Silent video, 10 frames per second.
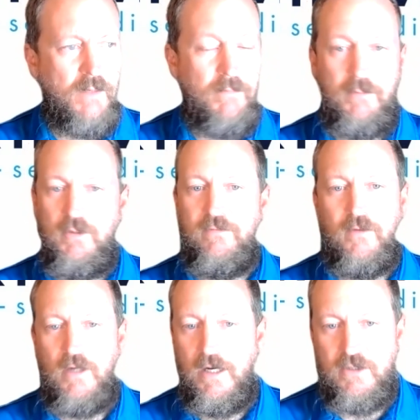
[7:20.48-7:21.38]
maybe you
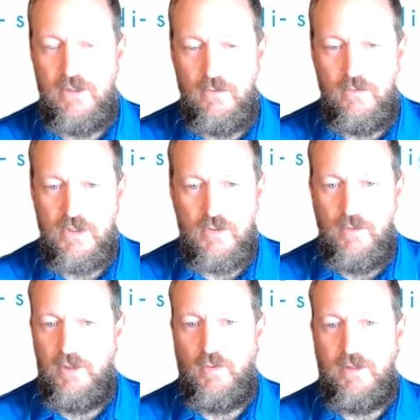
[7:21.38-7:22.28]
forgot to use
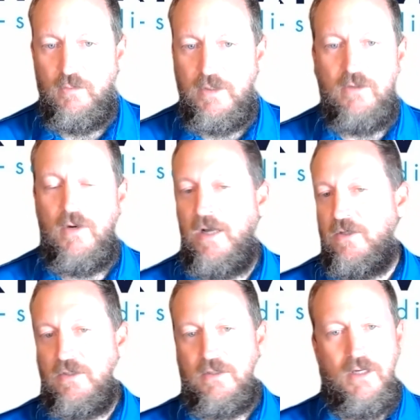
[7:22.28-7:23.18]
301
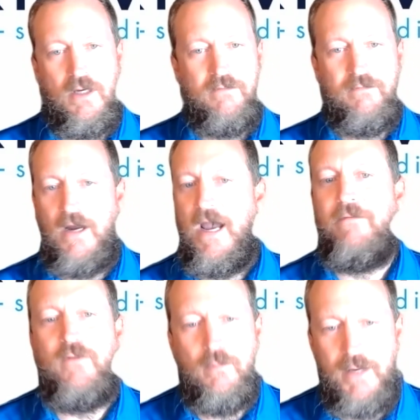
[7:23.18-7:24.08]
redirects for
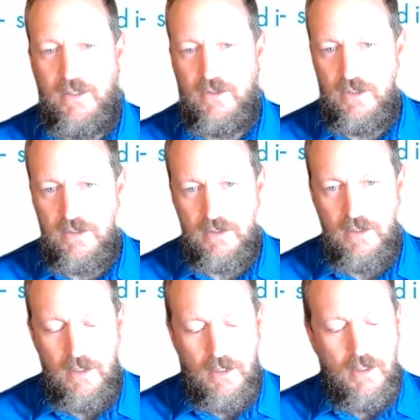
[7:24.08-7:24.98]
half your pages.
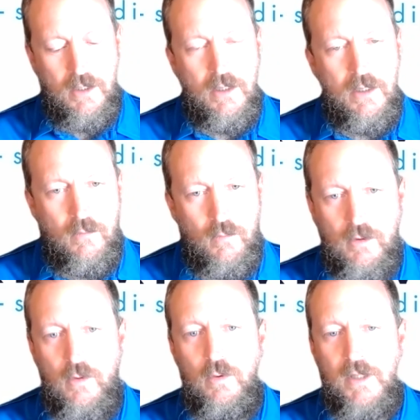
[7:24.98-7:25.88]
Well,
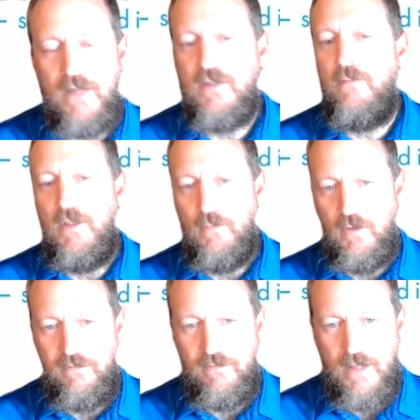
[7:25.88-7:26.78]
Google has a
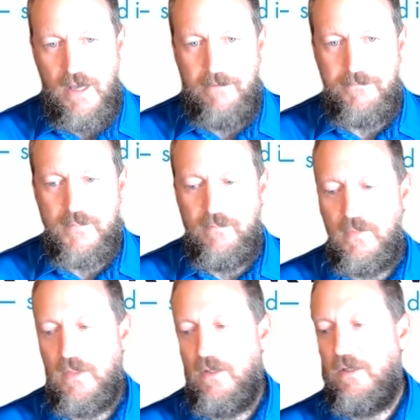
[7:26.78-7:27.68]
memory for that.
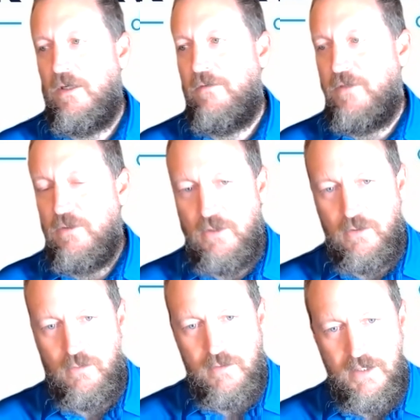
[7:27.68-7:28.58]
If you
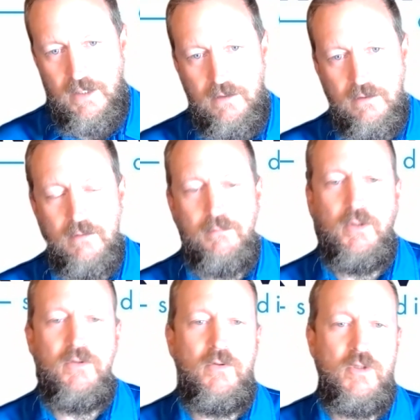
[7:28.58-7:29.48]
do then
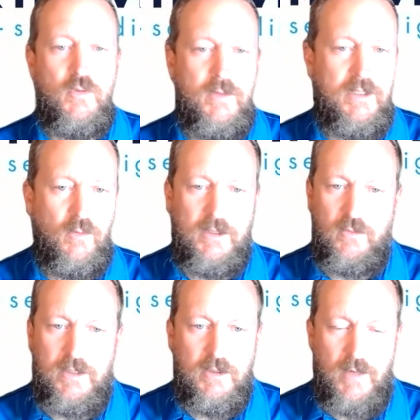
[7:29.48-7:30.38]
put those 301
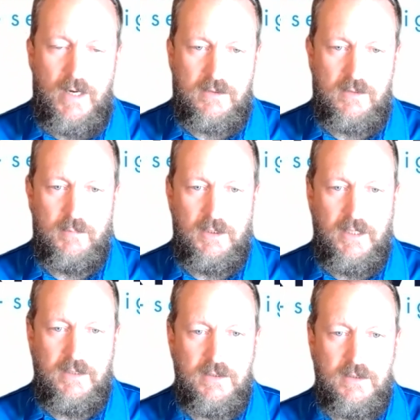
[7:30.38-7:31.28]
redirects in
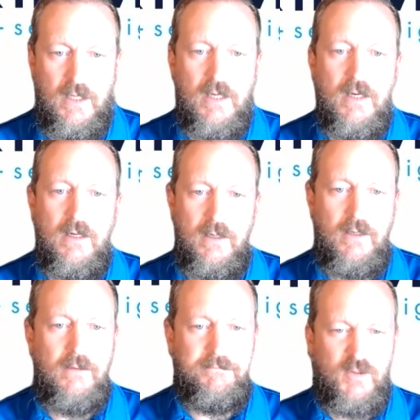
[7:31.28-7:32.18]
place,
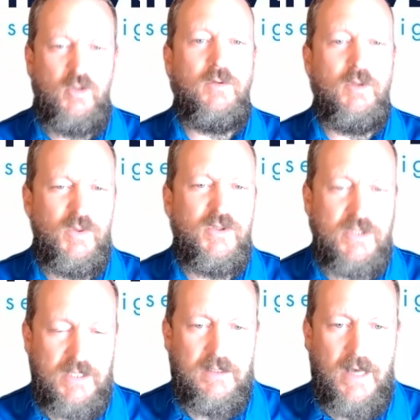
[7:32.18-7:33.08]
Google will
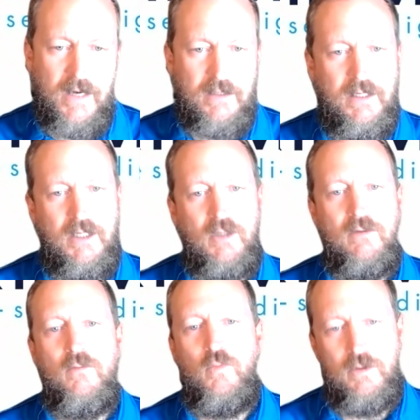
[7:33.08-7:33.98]
see that
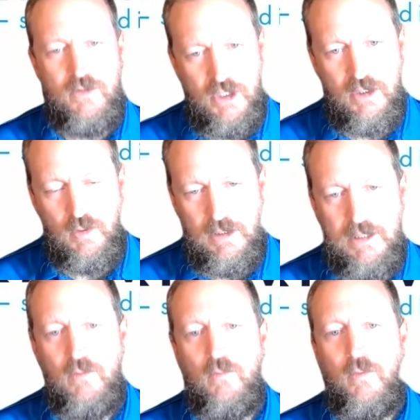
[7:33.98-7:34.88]
and will
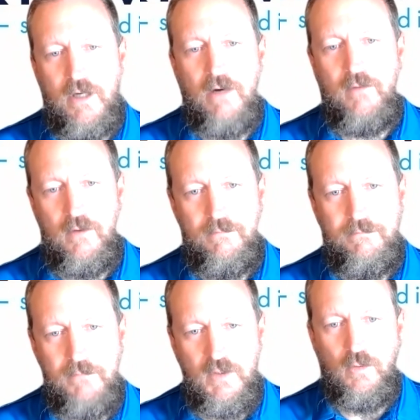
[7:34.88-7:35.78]
generally recover
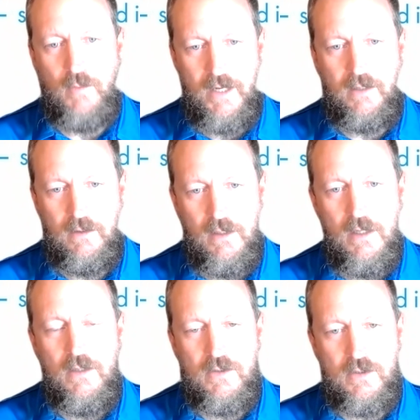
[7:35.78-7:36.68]
your rank.
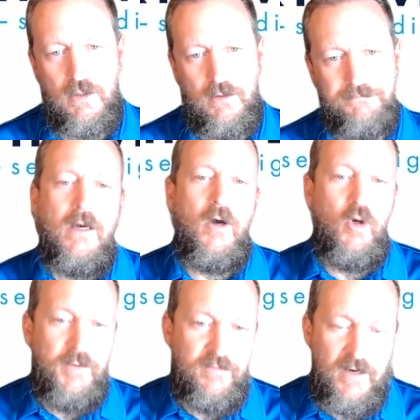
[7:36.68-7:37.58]
So I
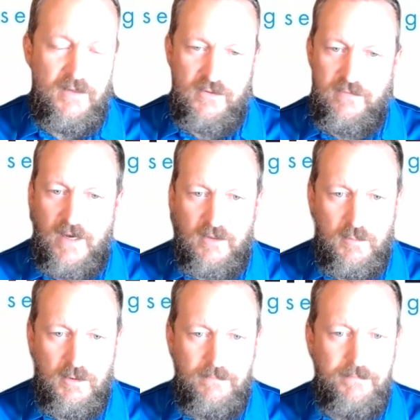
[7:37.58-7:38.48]
hope you found this
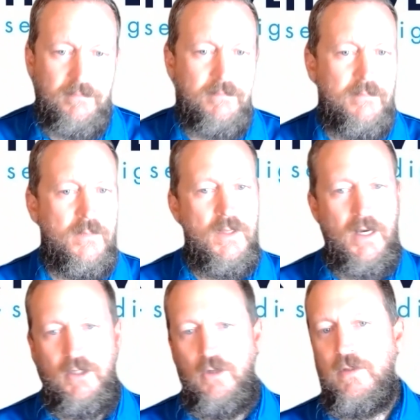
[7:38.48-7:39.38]
valuable.
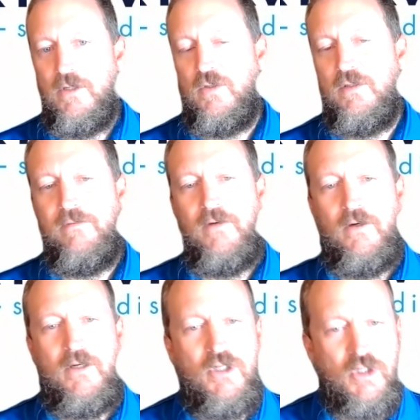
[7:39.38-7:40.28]
I know this is a
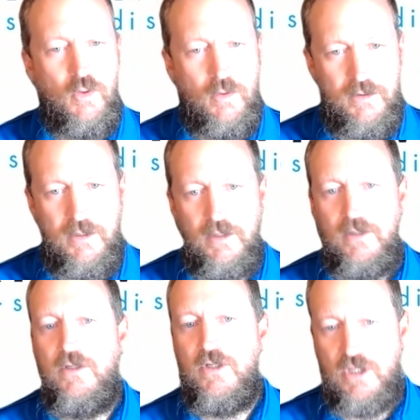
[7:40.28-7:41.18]
very short
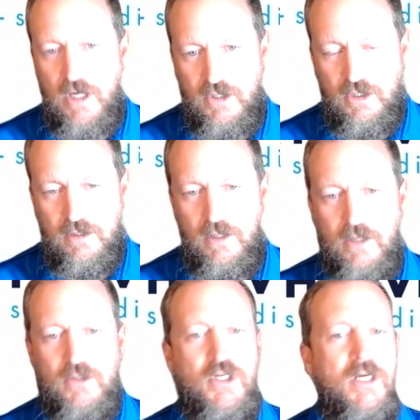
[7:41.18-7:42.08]
discussion
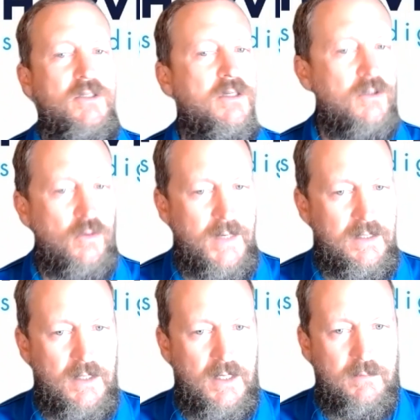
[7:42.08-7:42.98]
on changing
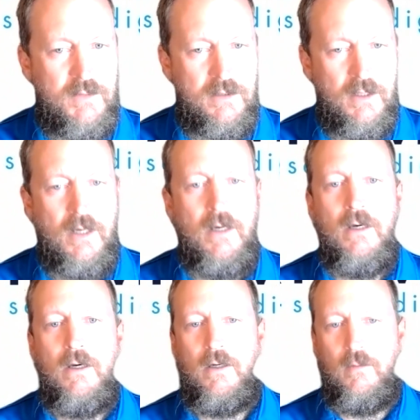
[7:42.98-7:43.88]
domain names.
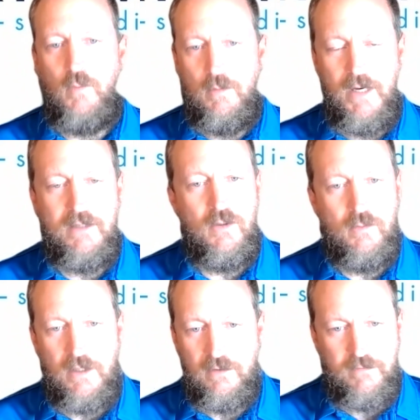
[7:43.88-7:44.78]
We might do
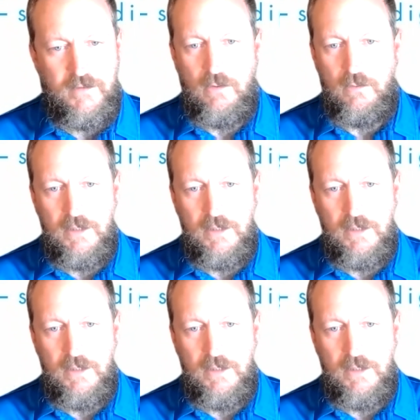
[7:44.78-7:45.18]
another video